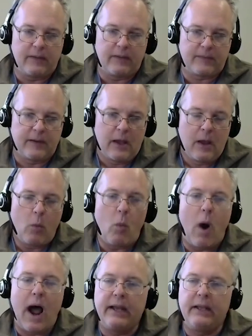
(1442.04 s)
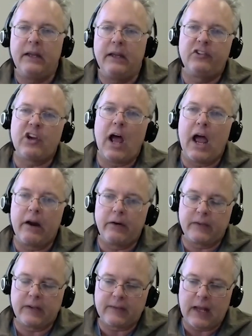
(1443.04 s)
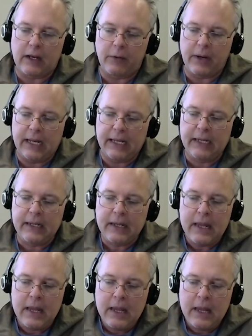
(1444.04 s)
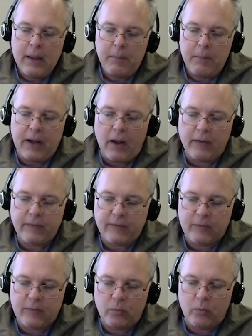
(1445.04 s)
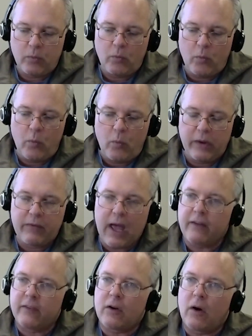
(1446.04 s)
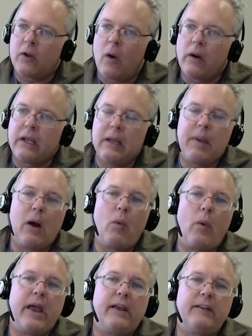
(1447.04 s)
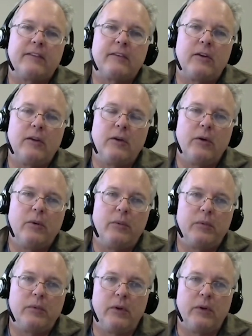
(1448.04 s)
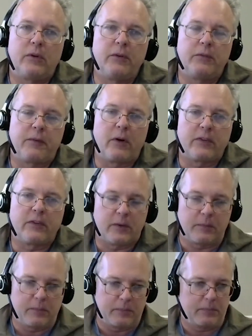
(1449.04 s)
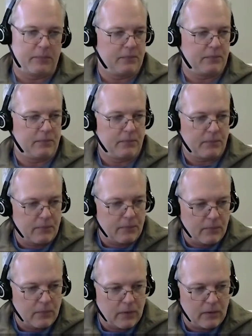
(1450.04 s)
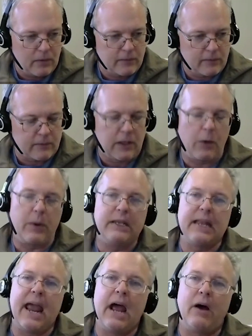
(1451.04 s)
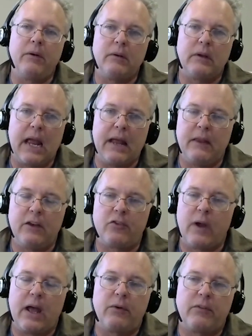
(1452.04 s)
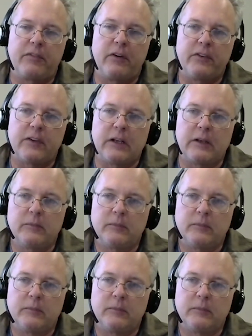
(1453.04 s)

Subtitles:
this widening gyre is accelerating, because we've got to start talking about ways to first slow it down and then try to reverse it.